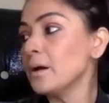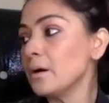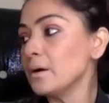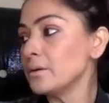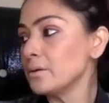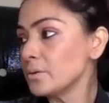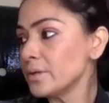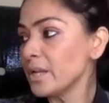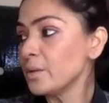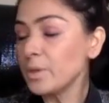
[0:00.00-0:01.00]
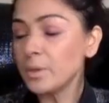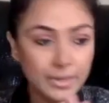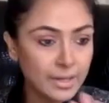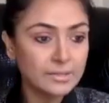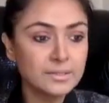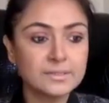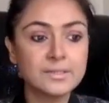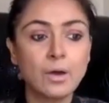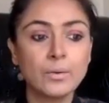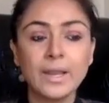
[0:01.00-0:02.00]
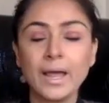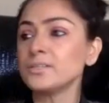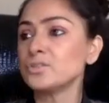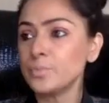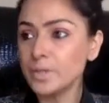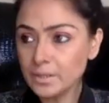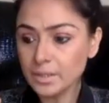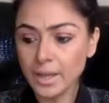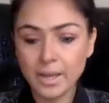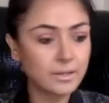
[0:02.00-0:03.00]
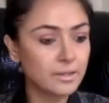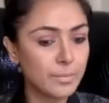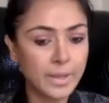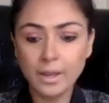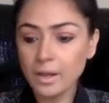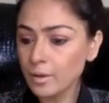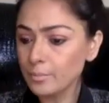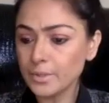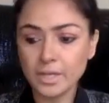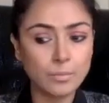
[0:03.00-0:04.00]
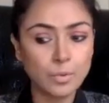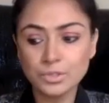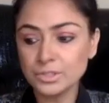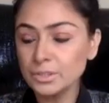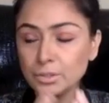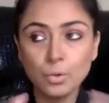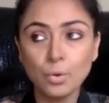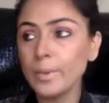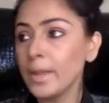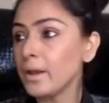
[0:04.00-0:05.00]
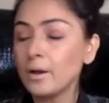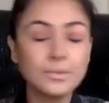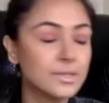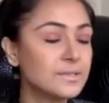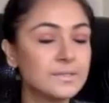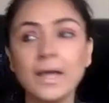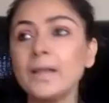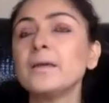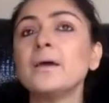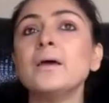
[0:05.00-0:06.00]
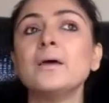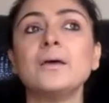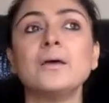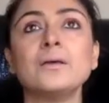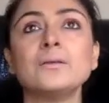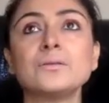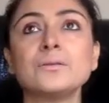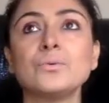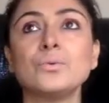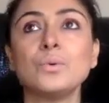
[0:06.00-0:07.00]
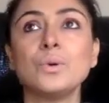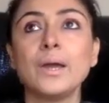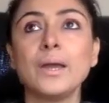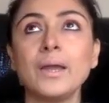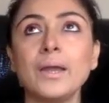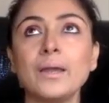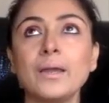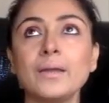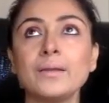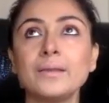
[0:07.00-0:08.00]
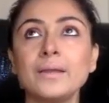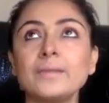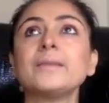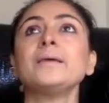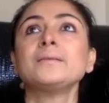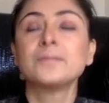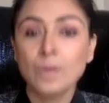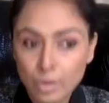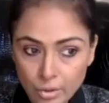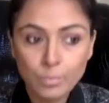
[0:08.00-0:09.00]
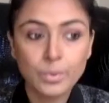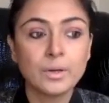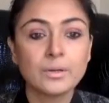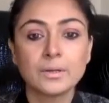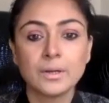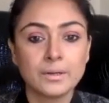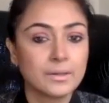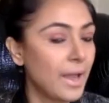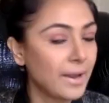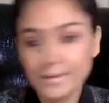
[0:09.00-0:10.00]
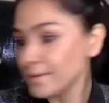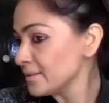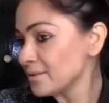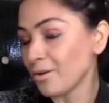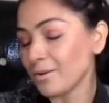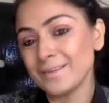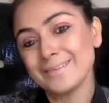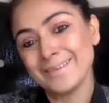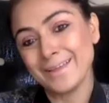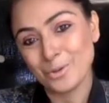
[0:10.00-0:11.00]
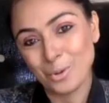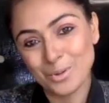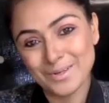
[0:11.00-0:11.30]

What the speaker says: you know, telling people, yeah, this is how it has to be. The hair, the makeup, the emotion, no makeup, this, that. So it takes a lot of work. Acting is not easy at all.